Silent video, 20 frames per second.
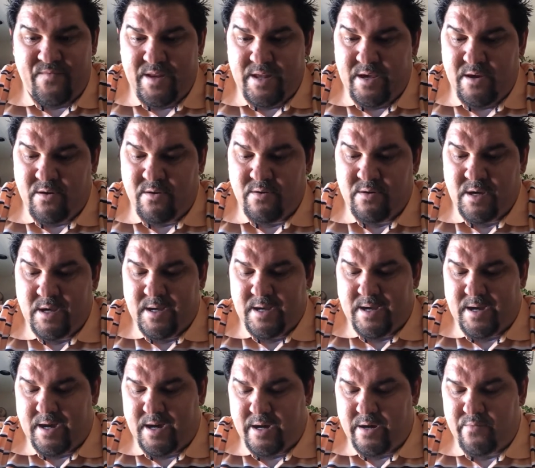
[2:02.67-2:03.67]
video
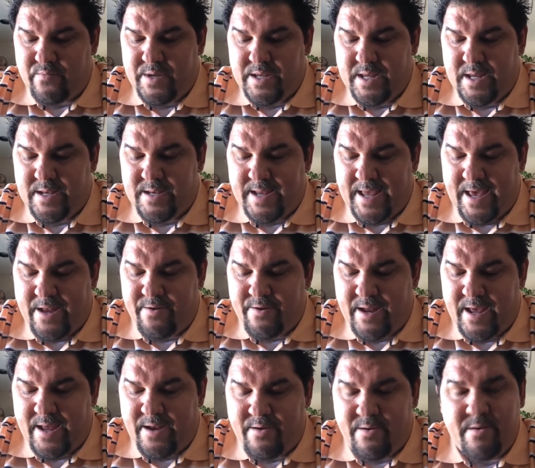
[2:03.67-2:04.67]
uh, we did nanner
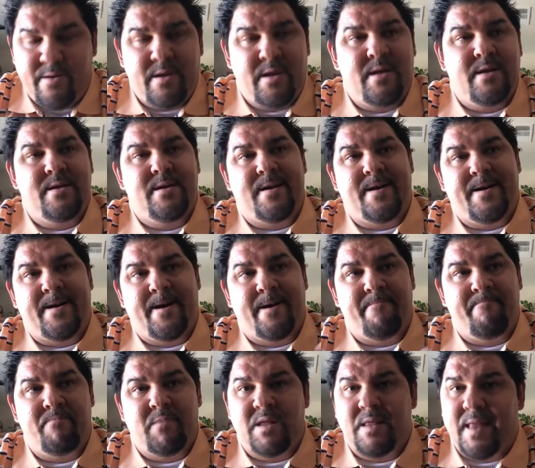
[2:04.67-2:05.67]
nanner.
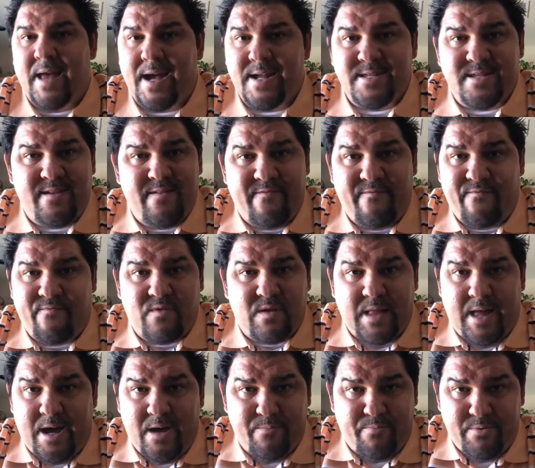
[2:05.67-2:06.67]
Um, lots of
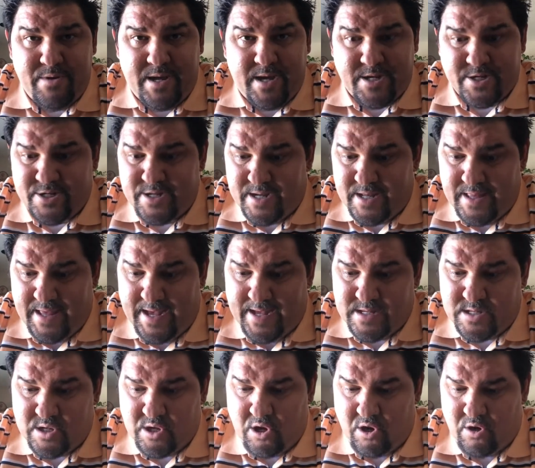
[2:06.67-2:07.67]
cloud production in
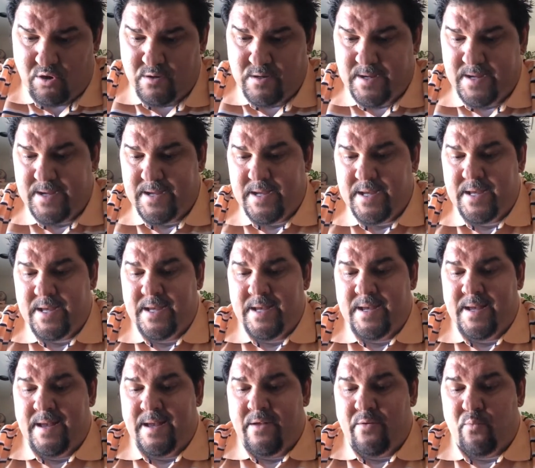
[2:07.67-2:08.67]
that. So
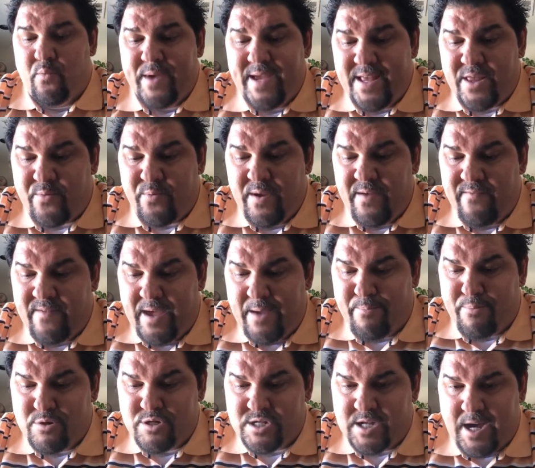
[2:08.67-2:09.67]

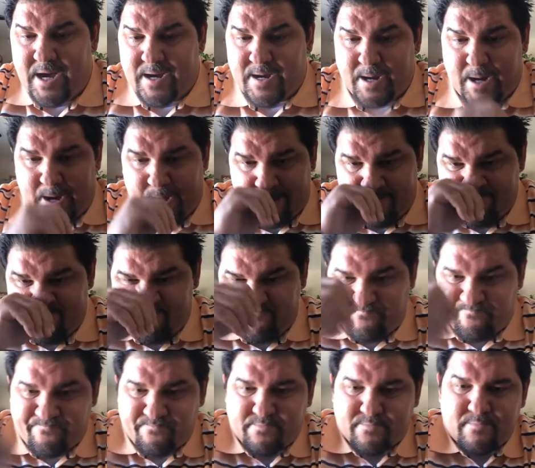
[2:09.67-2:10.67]
we3vapors.com.
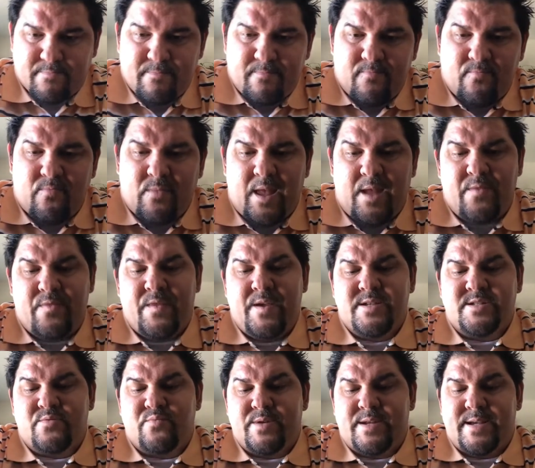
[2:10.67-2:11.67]

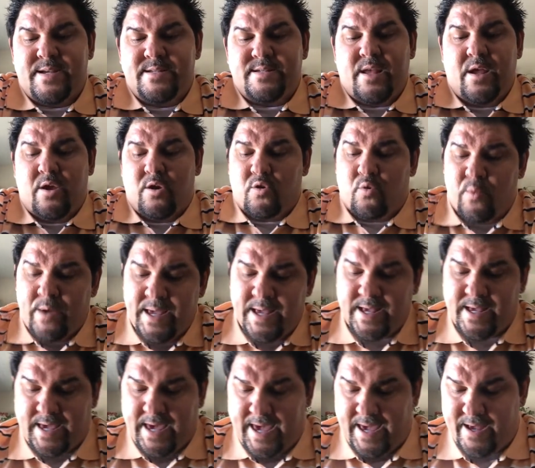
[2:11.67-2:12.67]
This one is
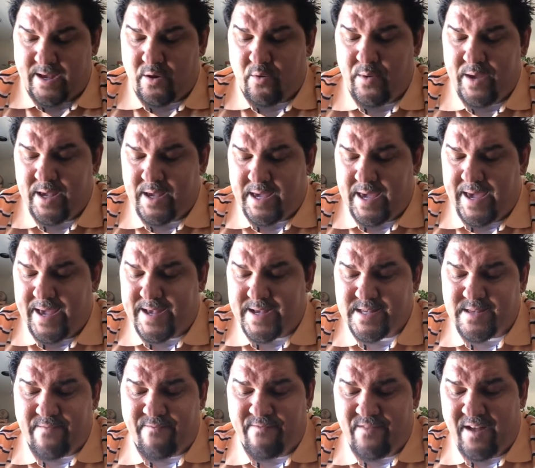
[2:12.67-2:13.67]
Queen Cake. Queen Cake
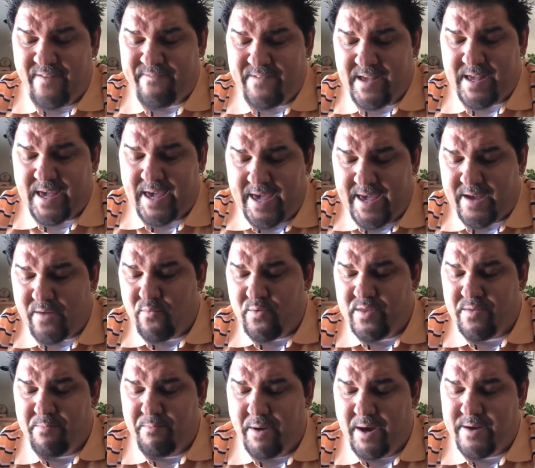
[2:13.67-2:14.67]
is a fluffy cake
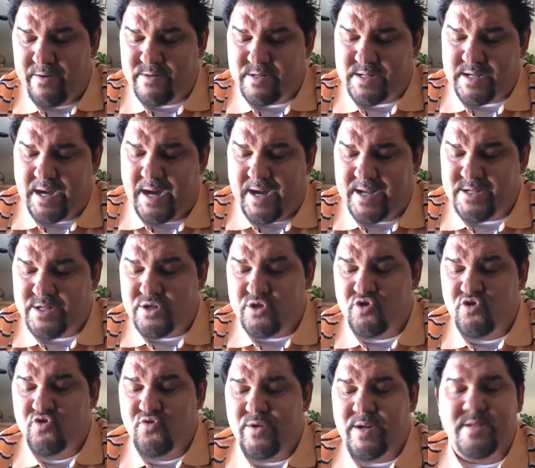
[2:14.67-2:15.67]
with butterscotch
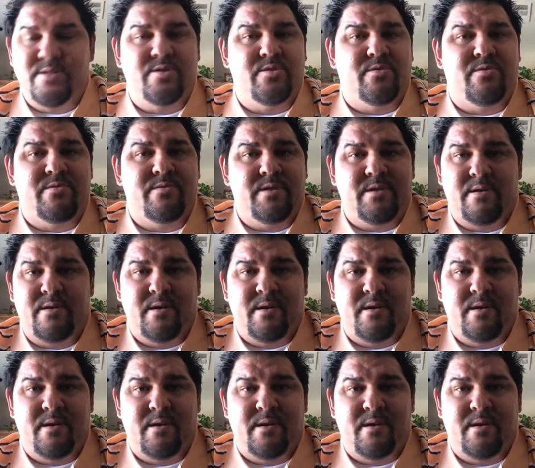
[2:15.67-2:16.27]
drizzled